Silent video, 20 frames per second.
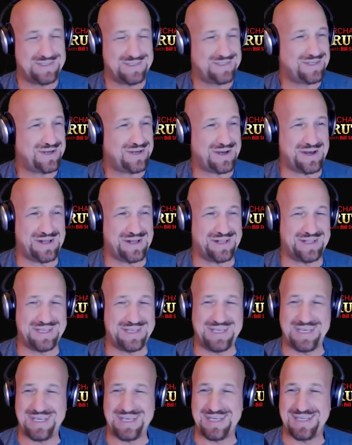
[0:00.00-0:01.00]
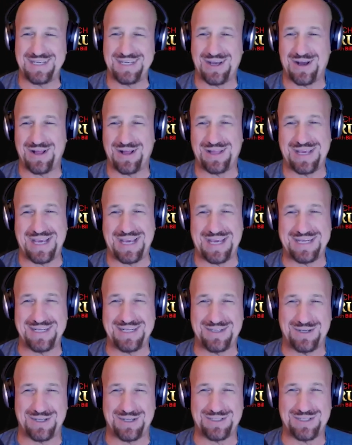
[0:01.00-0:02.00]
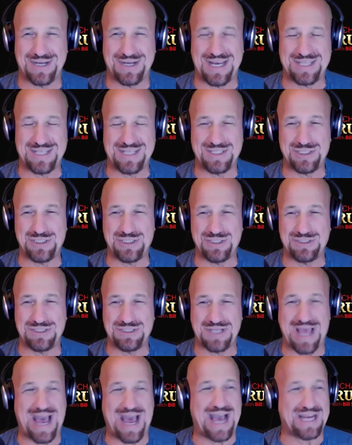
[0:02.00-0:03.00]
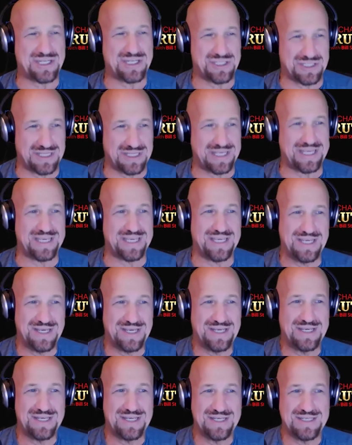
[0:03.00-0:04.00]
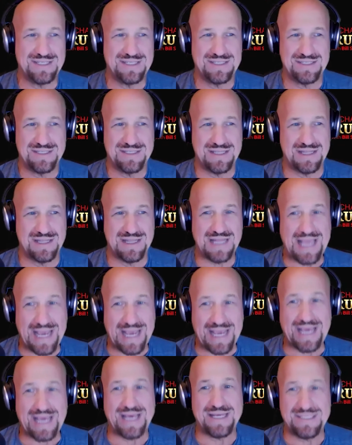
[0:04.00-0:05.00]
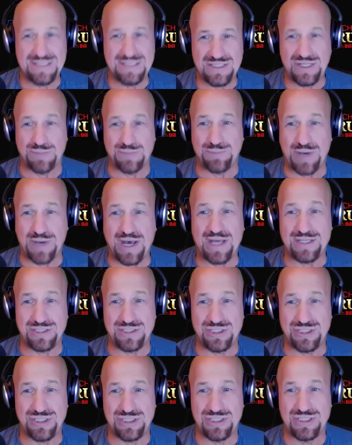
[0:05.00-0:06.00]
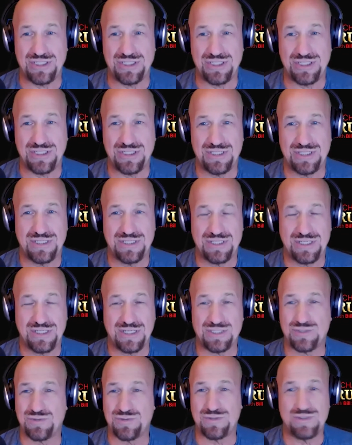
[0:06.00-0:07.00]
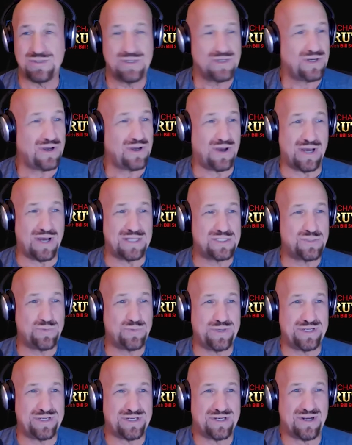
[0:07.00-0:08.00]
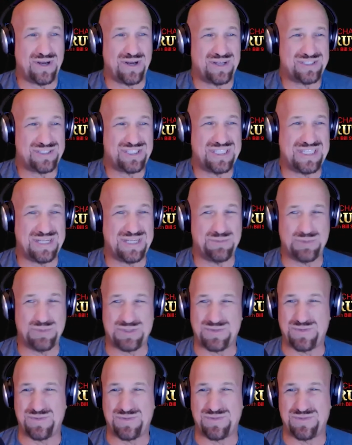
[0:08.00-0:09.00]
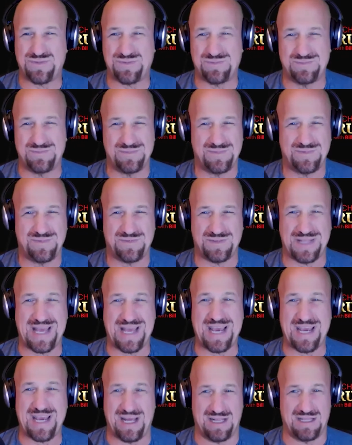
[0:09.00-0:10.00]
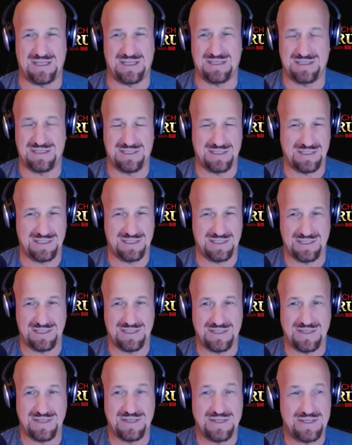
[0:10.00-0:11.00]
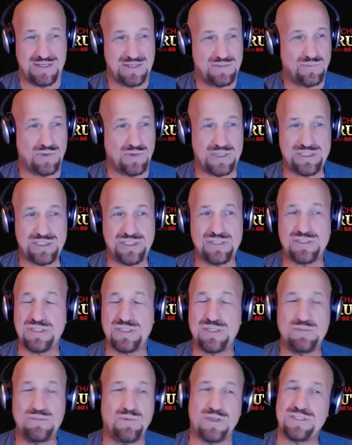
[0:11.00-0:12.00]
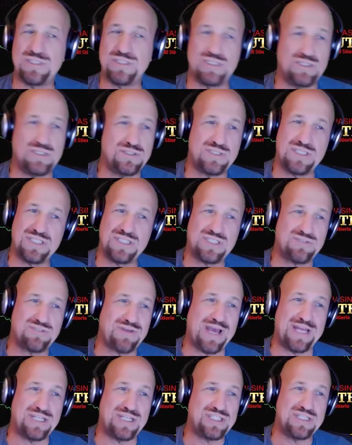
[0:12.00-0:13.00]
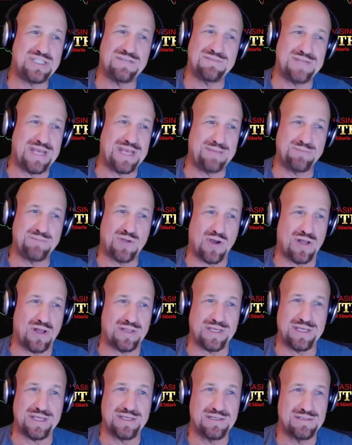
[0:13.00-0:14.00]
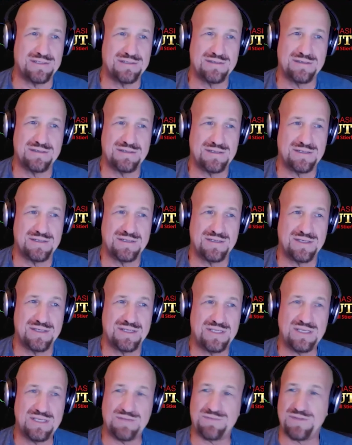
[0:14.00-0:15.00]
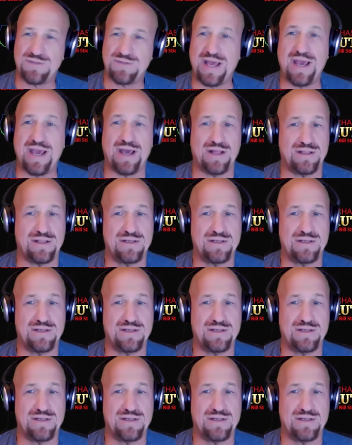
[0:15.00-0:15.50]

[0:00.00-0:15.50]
all Ann Coulter has to do to actually land the punch, because on Twitter, all she did was flail. Once you use the strategy of name calling, you flail.